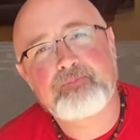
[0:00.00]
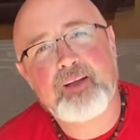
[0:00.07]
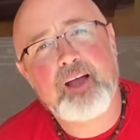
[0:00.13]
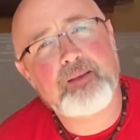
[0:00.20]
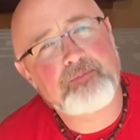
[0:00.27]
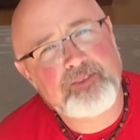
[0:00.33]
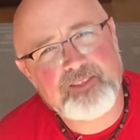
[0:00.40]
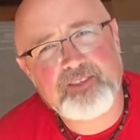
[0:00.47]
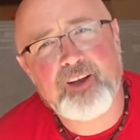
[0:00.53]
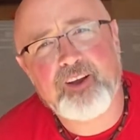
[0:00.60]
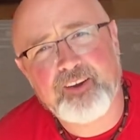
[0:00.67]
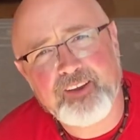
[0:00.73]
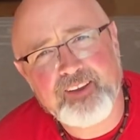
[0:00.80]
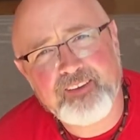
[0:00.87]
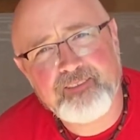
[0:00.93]
I'm
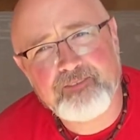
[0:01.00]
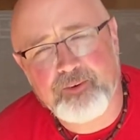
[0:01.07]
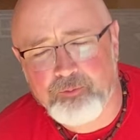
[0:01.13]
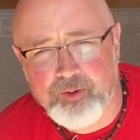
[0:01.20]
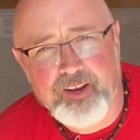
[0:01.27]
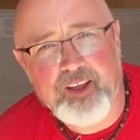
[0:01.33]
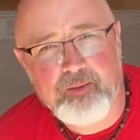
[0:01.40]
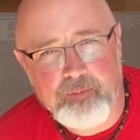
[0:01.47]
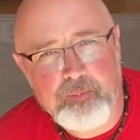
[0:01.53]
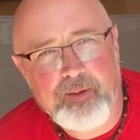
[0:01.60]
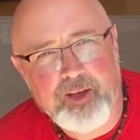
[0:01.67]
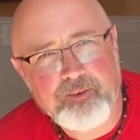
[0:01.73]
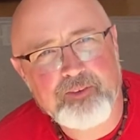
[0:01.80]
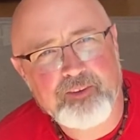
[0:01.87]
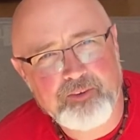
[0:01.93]
sorry for what I am
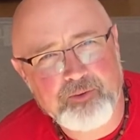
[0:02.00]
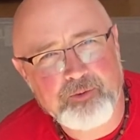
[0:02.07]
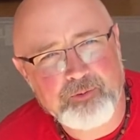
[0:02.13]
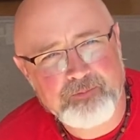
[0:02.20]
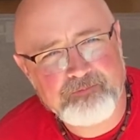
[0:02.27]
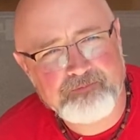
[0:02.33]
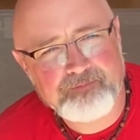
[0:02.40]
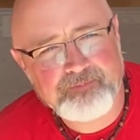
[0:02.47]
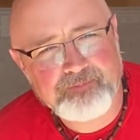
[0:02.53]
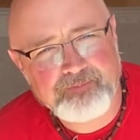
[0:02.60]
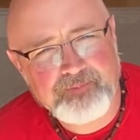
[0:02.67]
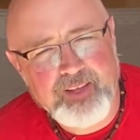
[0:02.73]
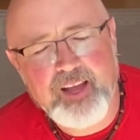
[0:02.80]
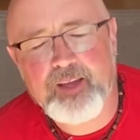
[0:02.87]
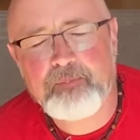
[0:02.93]
about to do.
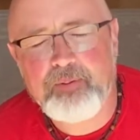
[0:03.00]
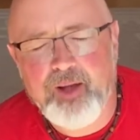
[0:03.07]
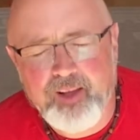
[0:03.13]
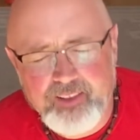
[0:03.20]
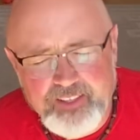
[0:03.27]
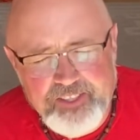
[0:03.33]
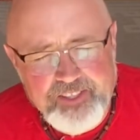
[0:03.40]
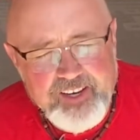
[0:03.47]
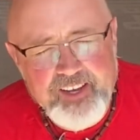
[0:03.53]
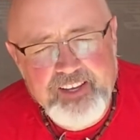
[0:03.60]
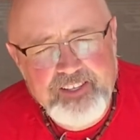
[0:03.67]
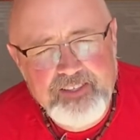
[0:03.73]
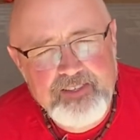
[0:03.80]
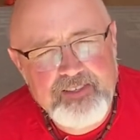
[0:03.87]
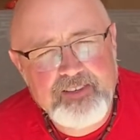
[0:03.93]
I
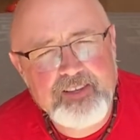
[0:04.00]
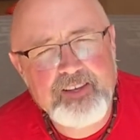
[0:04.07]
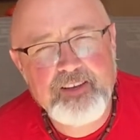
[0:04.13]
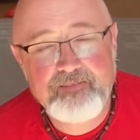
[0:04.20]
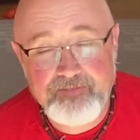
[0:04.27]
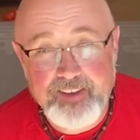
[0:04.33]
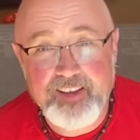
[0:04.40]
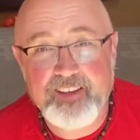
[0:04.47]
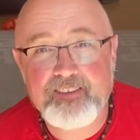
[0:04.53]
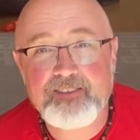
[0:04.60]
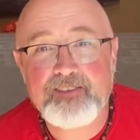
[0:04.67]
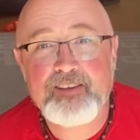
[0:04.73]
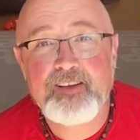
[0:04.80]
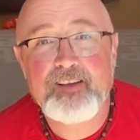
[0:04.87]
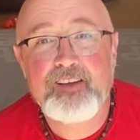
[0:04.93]
apologize in advance
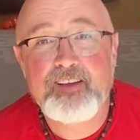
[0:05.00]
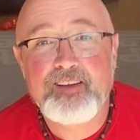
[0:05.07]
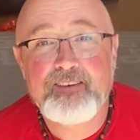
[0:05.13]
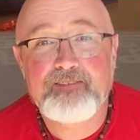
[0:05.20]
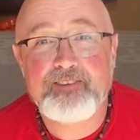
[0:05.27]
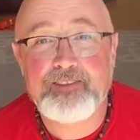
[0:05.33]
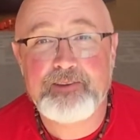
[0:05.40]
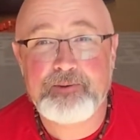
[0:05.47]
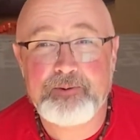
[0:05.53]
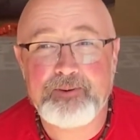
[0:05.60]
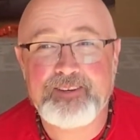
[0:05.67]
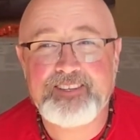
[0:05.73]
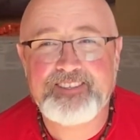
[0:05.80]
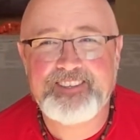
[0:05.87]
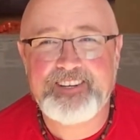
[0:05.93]
for the
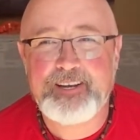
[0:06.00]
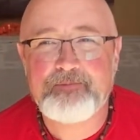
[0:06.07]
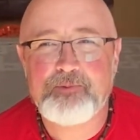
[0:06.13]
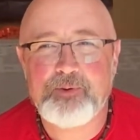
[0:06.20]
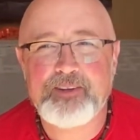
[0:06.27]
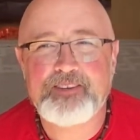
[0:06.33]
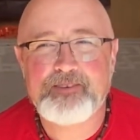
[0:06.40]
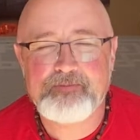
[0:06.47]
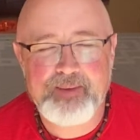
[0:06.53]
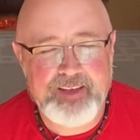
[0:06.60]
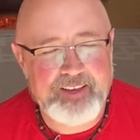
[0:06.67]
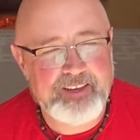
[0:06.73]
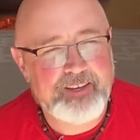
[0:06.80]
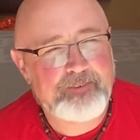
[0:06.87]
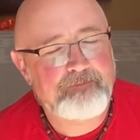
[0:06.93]
noise that I'm going to
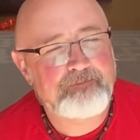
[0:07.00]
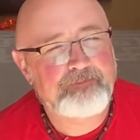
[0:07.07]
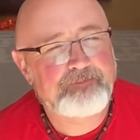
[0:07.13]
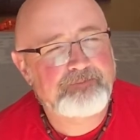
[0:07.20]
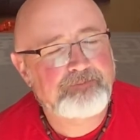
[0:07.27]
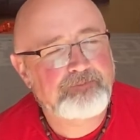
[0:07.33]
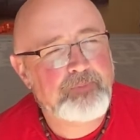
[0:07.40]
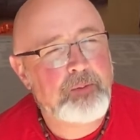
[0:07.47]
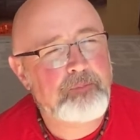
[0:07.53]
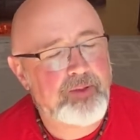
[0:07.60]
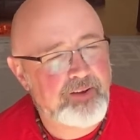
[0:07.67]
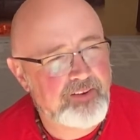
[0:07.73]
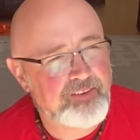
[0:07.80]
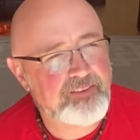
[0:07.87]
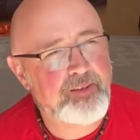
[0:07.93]
make, but
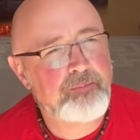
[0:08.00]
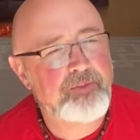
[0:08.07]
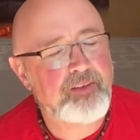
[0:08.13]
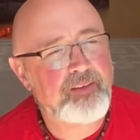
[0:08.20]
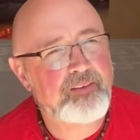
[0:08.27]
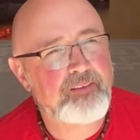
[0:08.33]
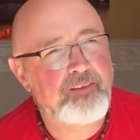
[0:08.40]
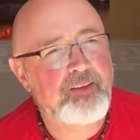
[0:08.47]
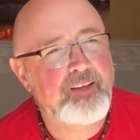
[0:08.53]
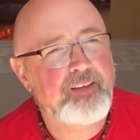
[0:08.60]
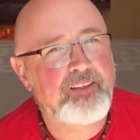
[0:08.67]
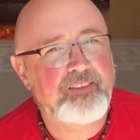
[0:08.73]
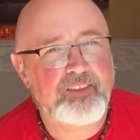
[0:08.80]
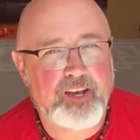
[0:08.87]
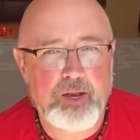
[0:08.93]
it is something
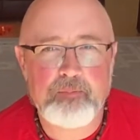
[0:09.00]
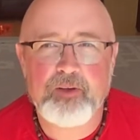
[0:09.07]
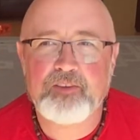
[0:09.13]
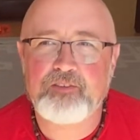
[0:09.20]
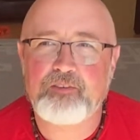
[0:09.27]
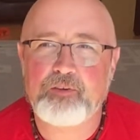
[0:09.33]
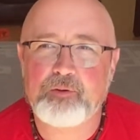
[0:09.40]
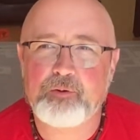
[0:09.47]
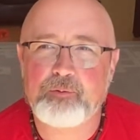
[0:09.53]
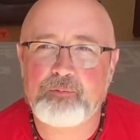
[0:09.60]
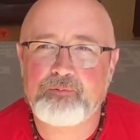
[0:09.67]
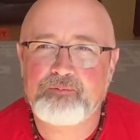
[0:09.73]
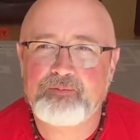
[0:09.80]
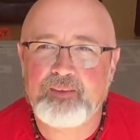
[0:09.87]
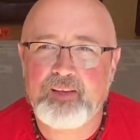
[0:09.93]
that I must do,
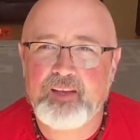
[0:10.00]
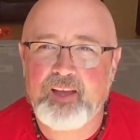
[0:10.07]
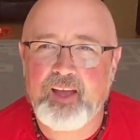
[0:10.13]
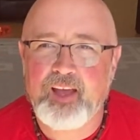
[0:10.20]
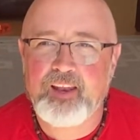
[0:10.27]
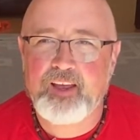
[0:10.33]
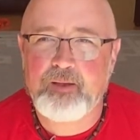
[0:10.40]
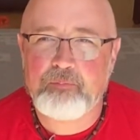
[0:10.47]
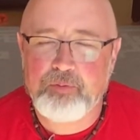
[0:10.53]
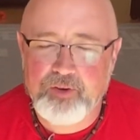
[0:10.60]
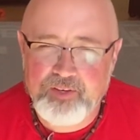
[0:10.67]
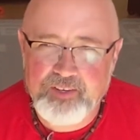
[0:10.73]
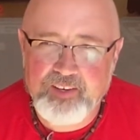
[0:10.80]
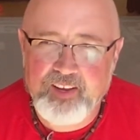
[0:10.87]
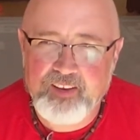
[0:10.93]
and I
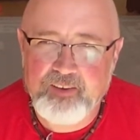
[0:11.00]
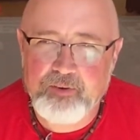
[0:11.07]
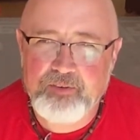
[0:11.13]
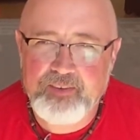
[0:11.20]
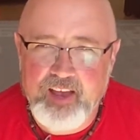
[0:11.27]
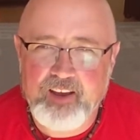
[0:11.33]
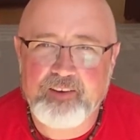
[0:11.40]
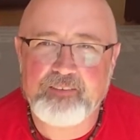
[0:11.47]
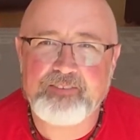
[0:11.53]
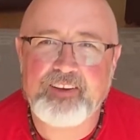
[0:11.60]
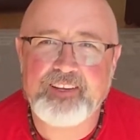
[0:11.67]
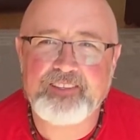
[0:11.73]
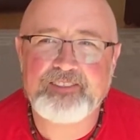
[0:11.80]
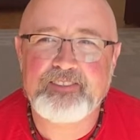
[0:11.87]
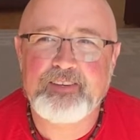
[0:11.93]
appreciate your
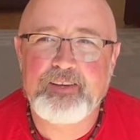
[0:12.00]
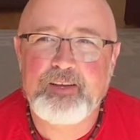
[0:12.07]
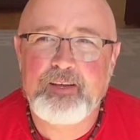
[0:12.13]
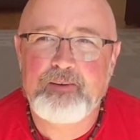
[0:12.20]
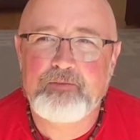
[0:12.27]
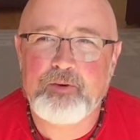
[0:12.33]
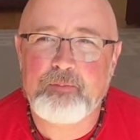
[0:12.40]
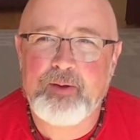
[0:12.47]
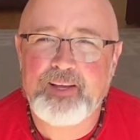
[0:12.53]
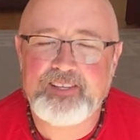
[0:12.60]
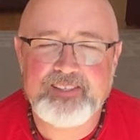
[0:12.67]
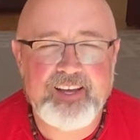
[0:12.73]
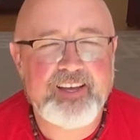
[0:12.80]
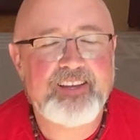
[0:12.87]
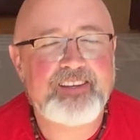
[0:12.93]
sacrifice for my
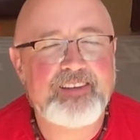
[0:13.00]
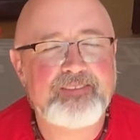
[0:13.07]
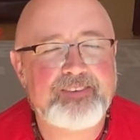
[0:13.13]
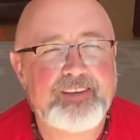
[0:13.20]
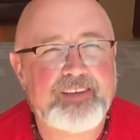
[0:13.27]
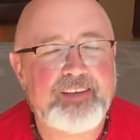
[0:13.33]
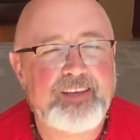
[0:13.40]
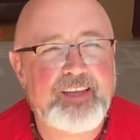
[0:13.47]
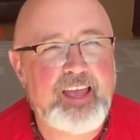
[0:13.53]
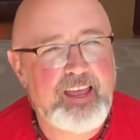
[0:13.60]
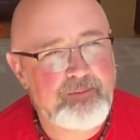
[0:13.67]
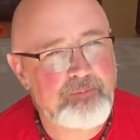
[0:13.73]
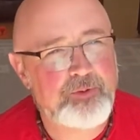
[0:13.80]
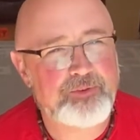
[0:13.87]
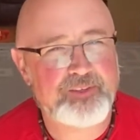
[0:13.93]
scientific and
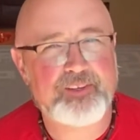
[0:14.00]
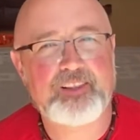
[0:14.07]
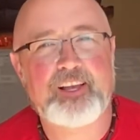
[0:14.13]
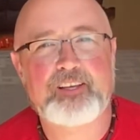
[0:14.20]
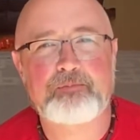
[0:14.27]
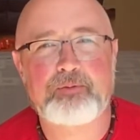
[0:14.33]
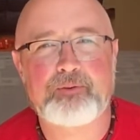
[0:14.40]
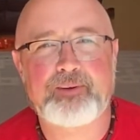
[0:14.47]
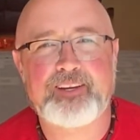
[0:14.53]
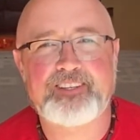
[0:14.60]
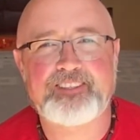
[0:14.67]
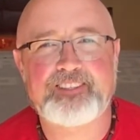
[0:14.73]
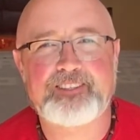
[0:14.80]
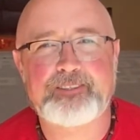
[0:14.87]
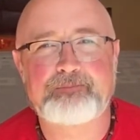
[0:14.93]
musical
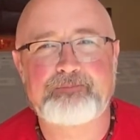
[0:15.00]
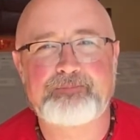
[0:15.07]
explorations.